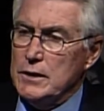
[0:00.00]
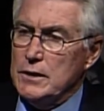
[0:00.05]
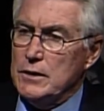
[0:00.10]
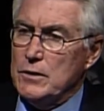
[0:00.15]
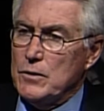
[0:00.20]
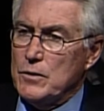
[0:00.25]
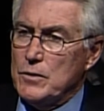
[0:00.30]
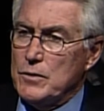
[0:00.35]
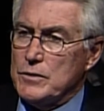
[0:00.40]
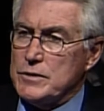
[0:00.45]

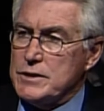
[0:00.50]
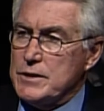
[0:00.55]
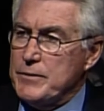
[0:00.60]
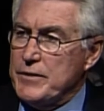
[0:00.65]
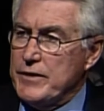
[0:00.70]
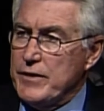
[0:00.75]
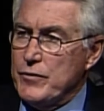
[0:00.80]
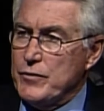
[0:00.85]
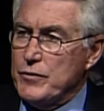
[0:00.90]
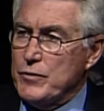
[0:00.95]
or some of
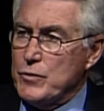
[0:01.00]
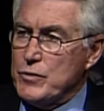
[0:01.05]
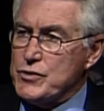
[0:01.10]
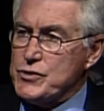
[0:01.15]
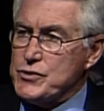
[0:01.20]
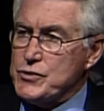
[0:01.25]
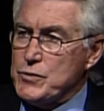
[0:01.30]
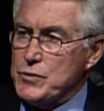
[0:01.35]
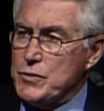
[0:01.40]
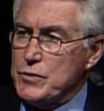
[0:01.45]
the other North
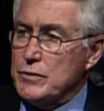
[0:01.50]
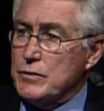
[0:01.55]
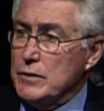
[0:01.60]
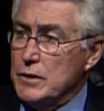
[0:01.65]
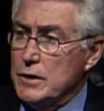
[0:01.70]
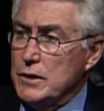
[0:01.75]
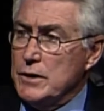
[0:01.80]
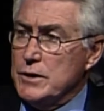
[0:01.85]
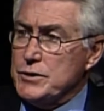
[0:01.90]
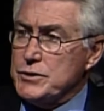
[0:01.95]
Shore
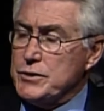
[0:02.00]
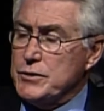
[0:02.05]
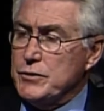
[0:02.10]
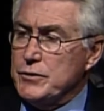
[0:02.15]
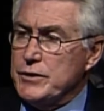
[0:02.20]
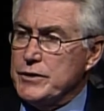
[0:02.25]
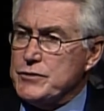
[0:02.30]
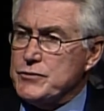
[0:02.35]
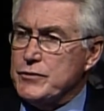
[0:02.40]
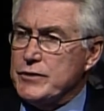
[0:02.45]
school
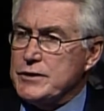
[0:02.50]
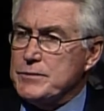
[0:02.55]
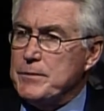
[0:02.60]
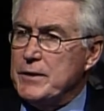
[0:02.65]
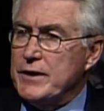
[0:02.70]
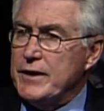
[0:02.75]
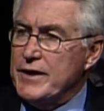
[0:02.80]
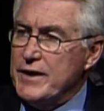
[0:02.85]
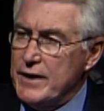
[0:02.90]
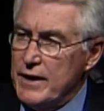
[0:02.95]
districts,
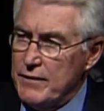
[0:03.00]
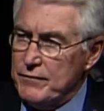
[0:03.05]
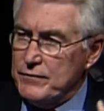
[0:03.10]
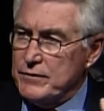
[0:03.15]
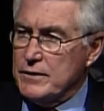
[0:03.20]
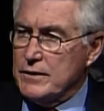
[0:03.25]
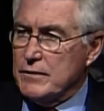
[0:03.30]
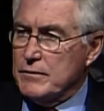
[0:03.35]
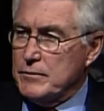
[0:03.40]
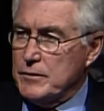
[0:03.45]
but enough
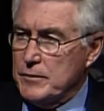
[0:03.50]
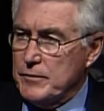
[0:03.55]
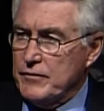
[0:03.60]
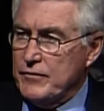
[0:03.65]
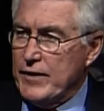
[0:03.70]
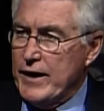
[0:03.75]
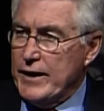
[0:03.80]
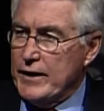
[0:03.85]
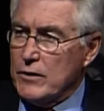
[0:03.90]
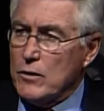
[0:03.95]
to
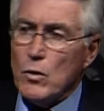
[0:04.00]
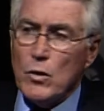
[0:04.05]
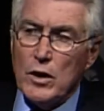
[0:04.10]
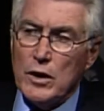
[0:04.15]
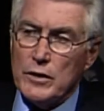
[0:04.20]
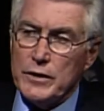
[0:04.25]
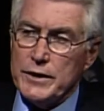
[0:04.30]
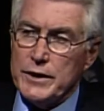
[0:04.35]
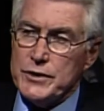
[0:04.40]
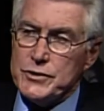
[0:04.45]
provide a
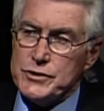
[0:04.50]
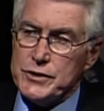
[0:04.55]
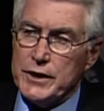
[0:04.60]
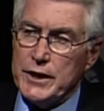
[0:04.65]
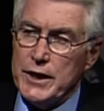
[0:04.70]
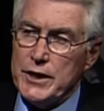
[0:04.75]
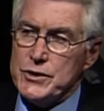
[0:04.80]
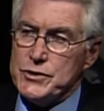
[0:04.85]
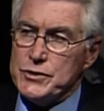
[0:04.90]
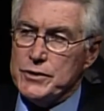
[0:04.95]
quality
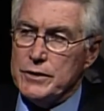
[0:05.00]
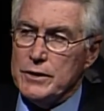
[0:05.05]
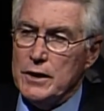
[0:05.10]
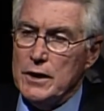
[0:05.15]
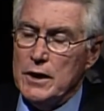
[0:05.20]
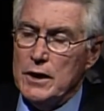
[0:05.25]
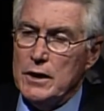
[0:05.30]
education.